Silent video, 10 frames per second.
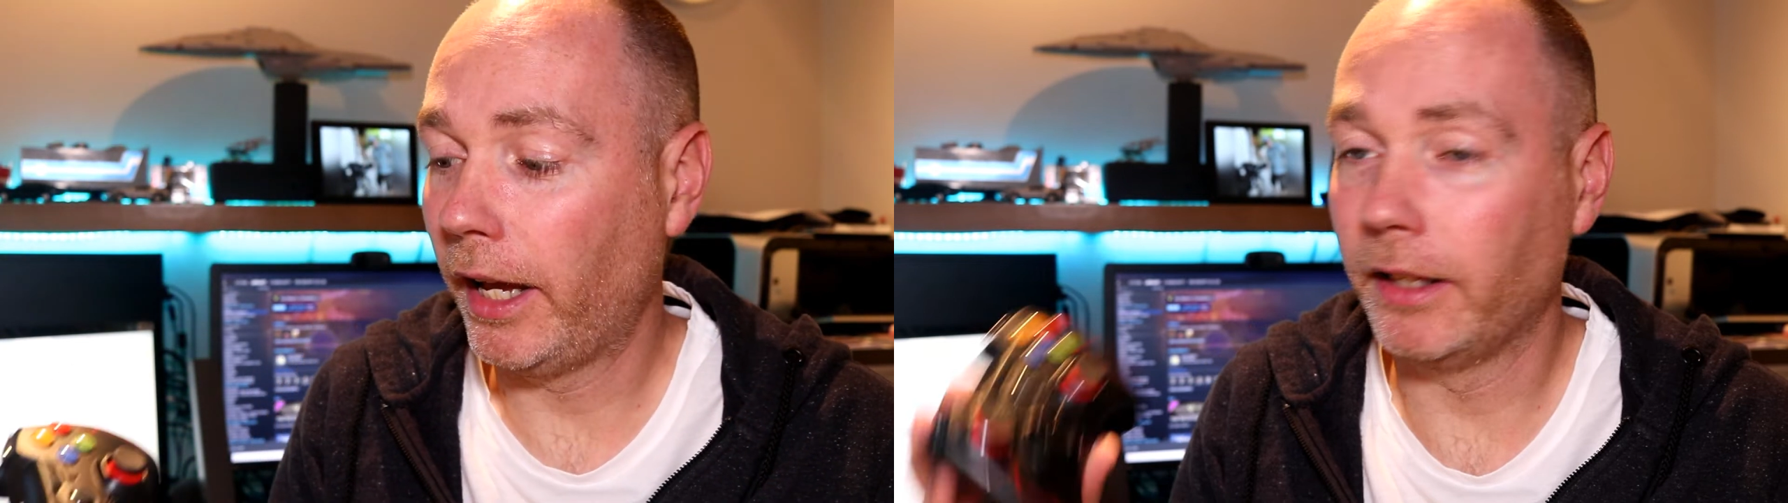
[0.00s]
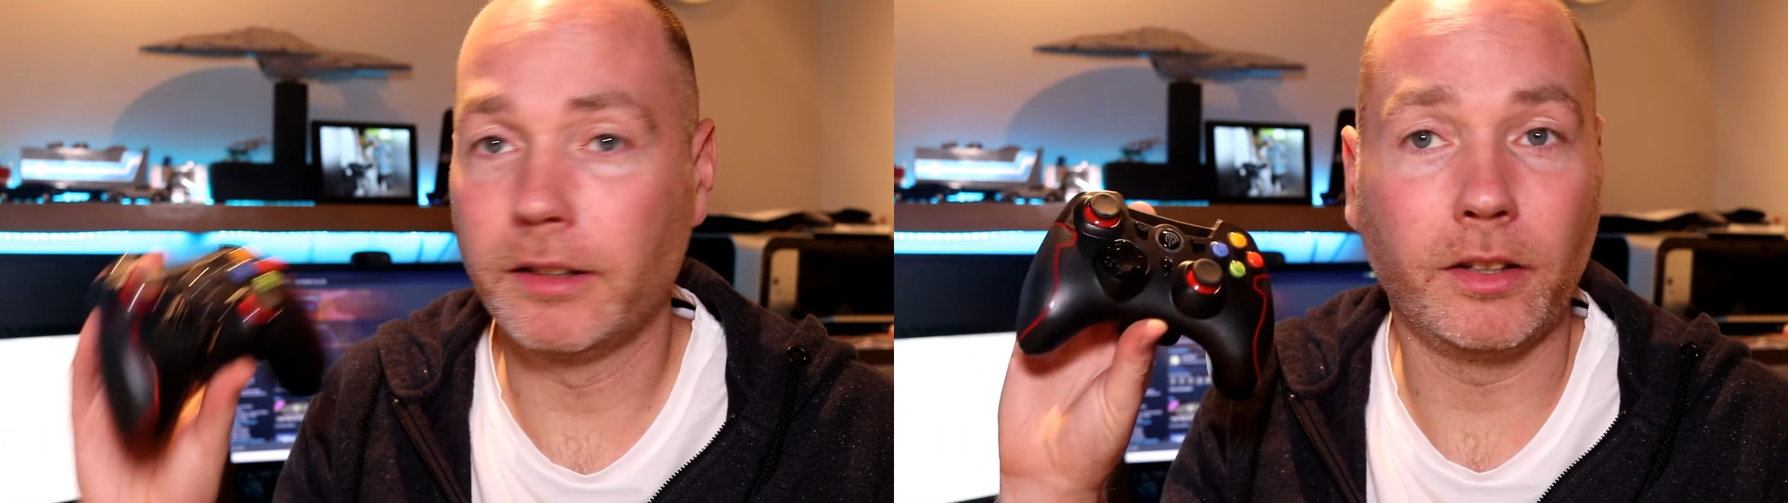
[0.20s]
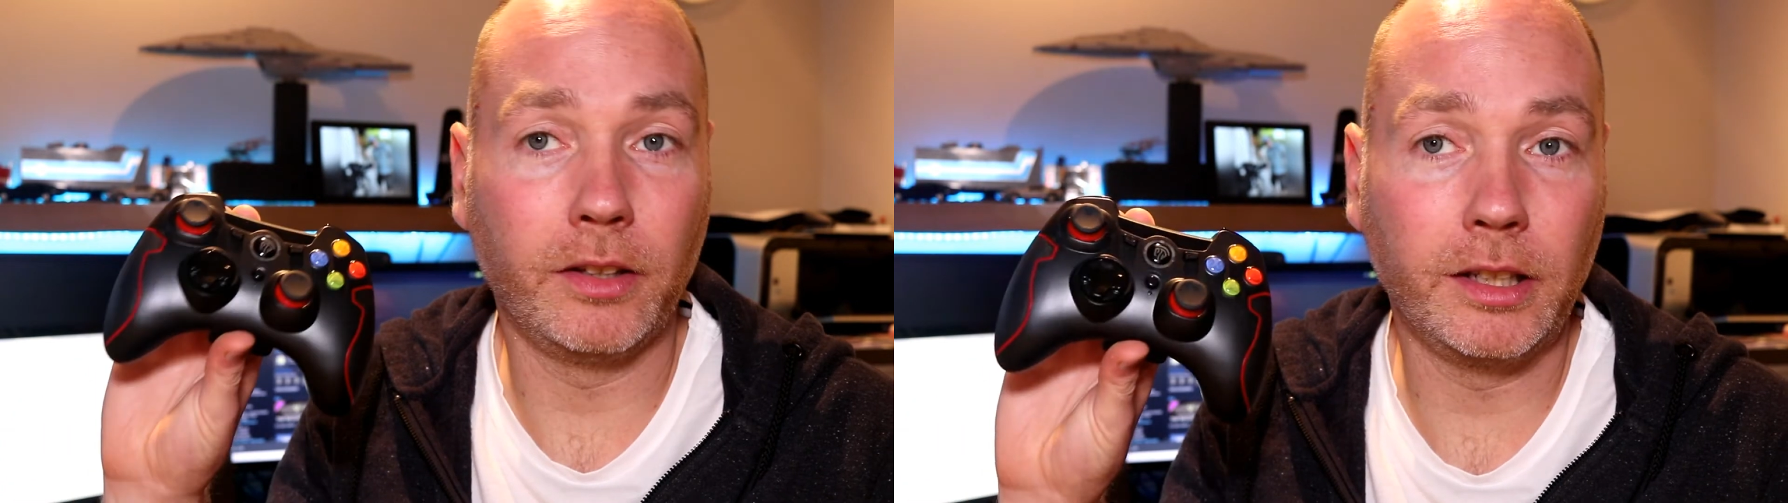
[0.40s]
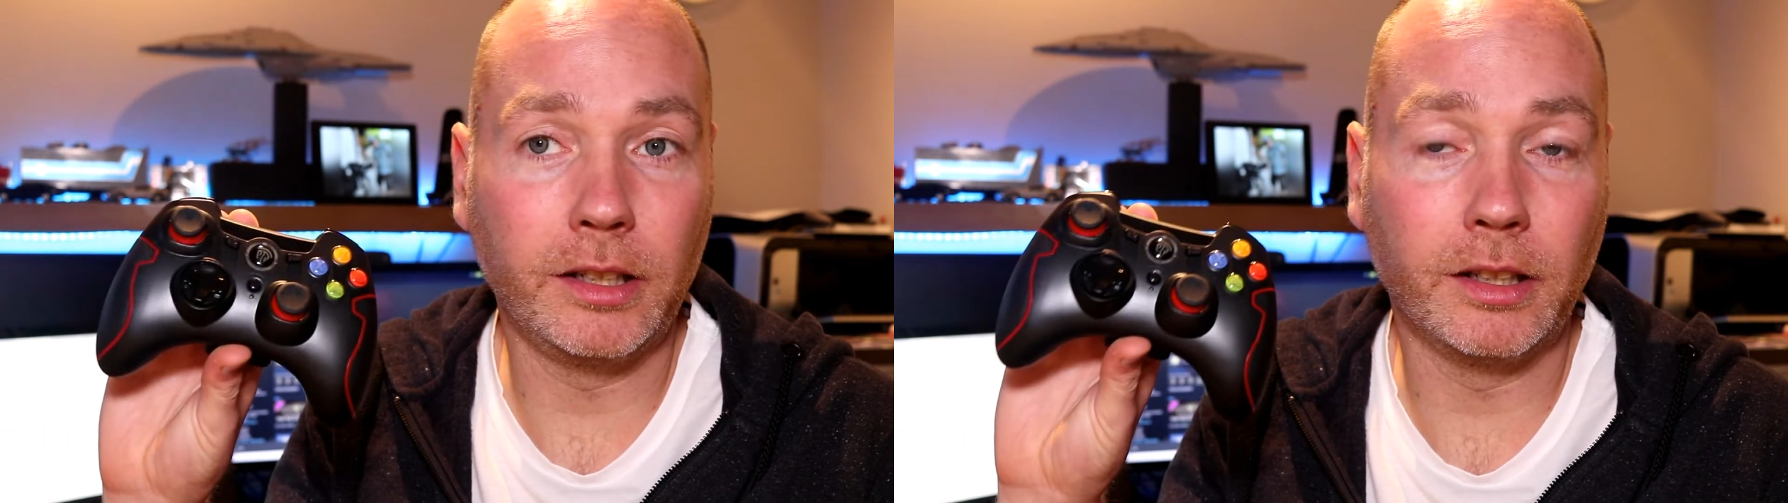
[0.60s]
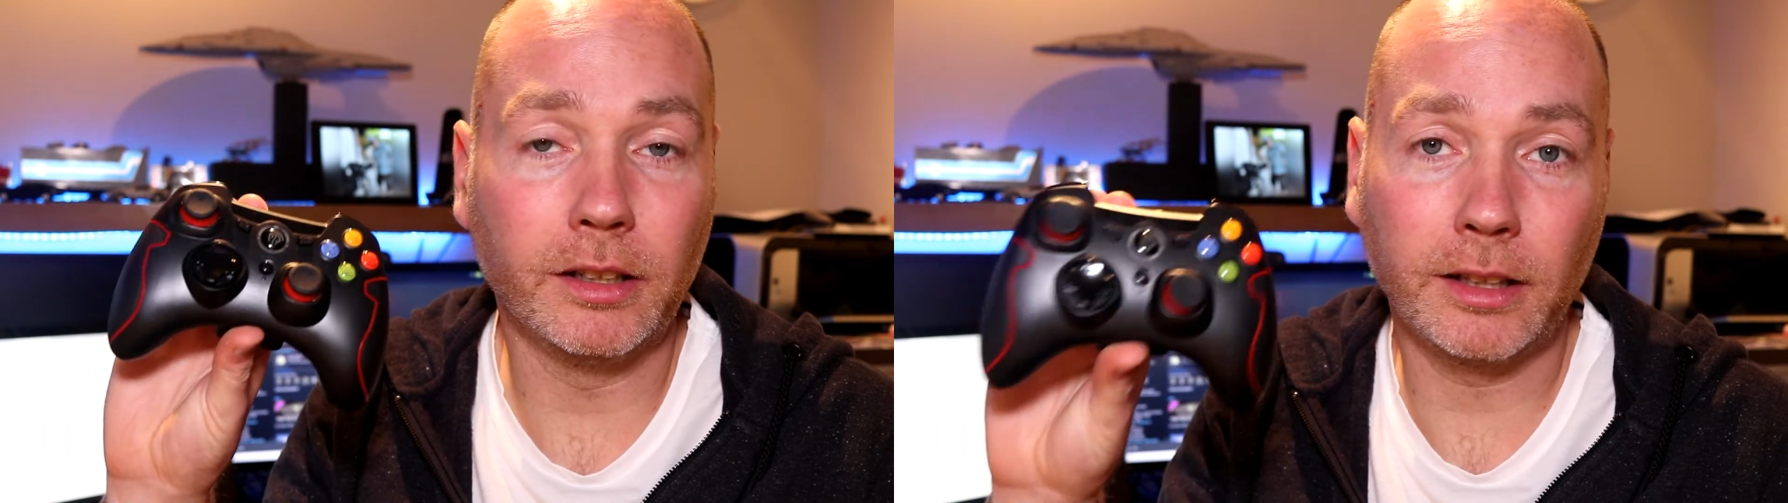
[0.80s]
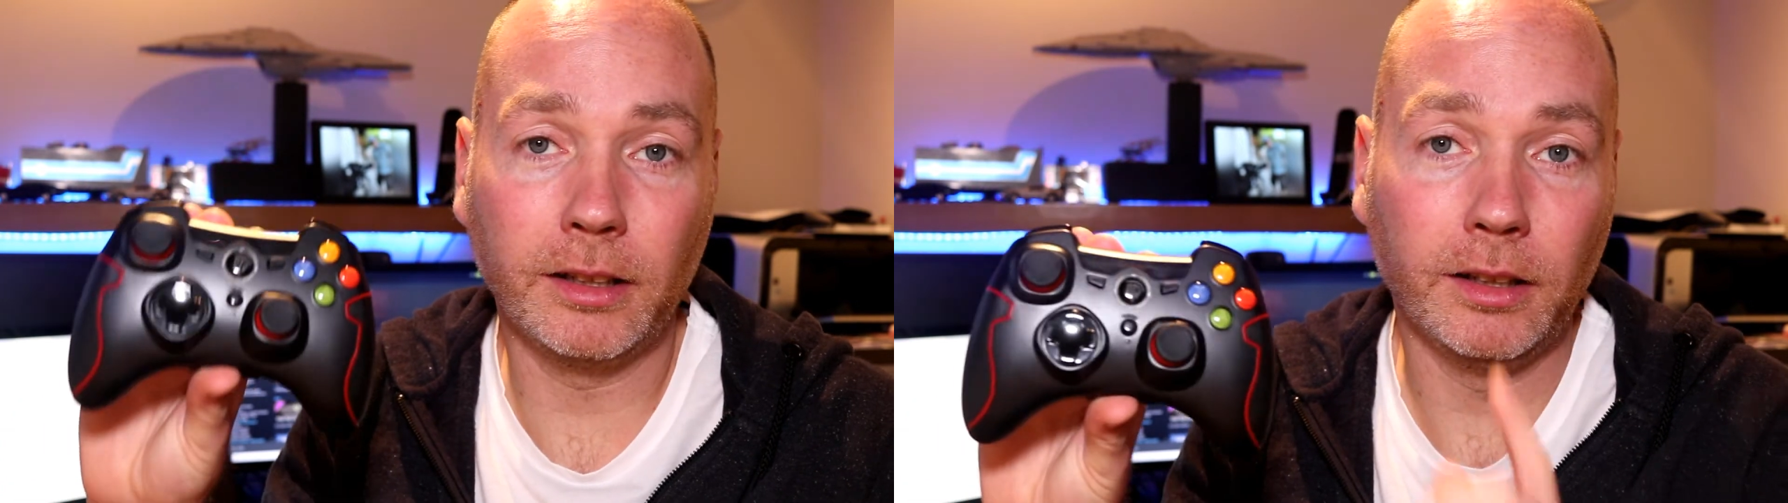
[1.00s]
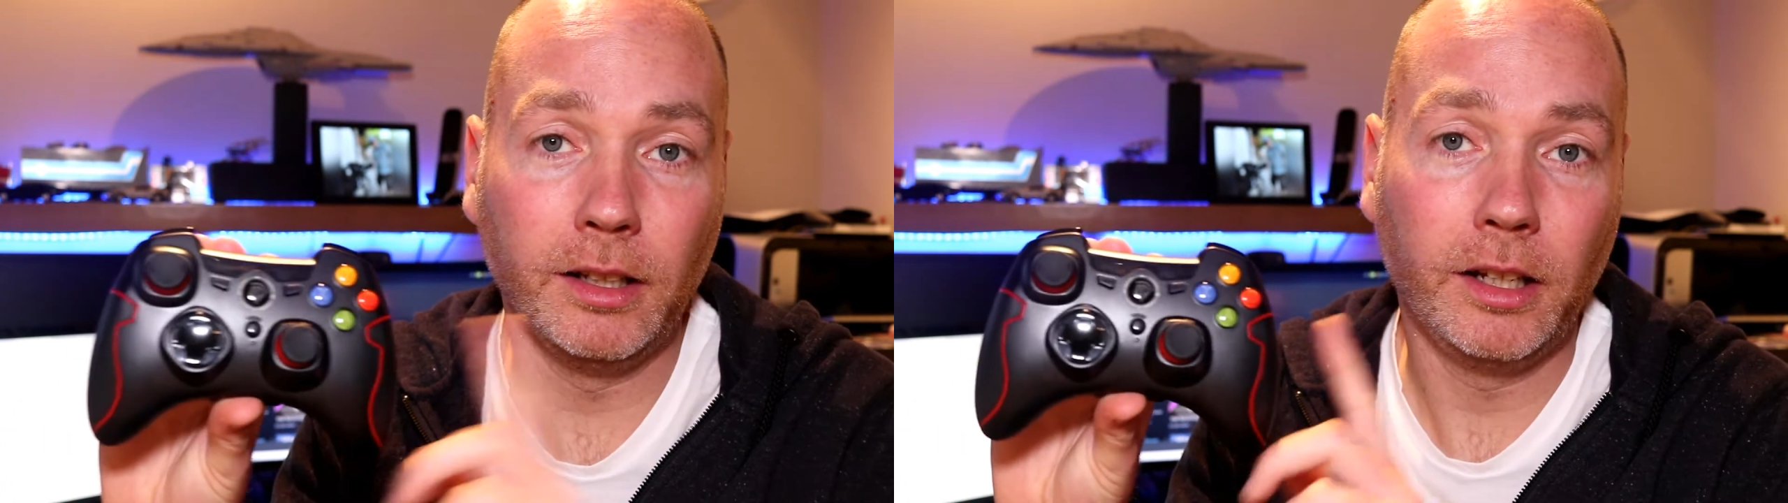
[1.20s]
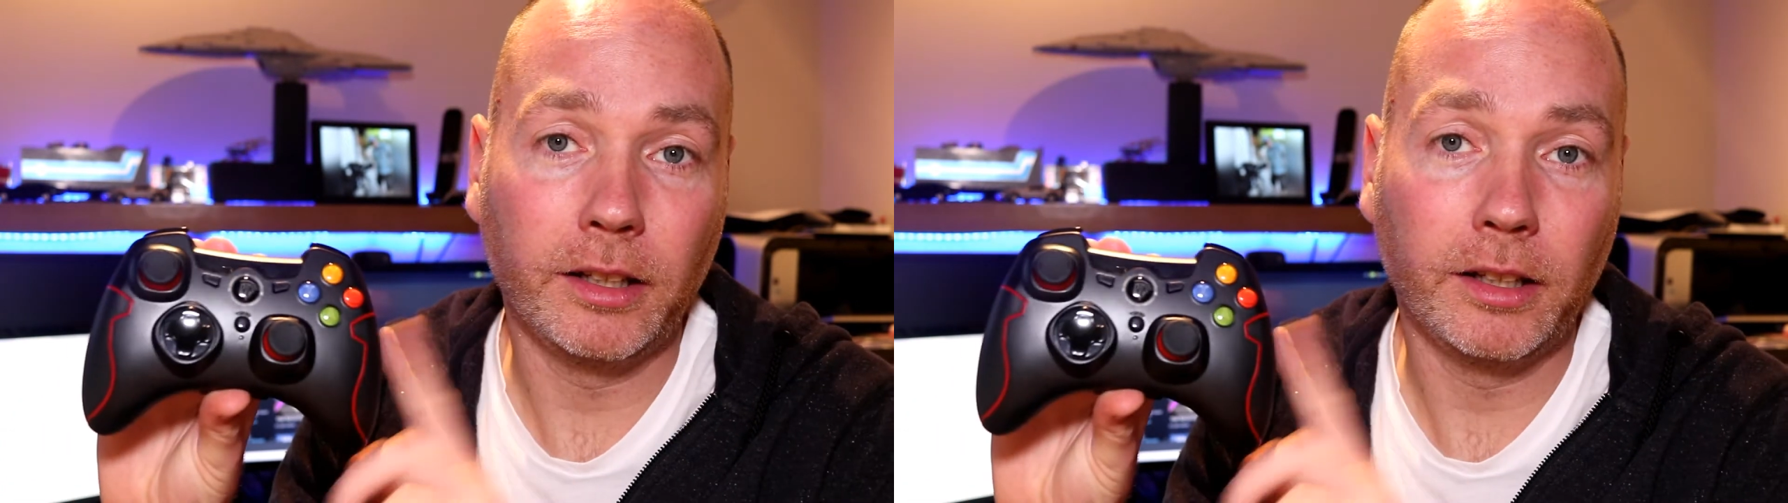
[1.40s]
and the little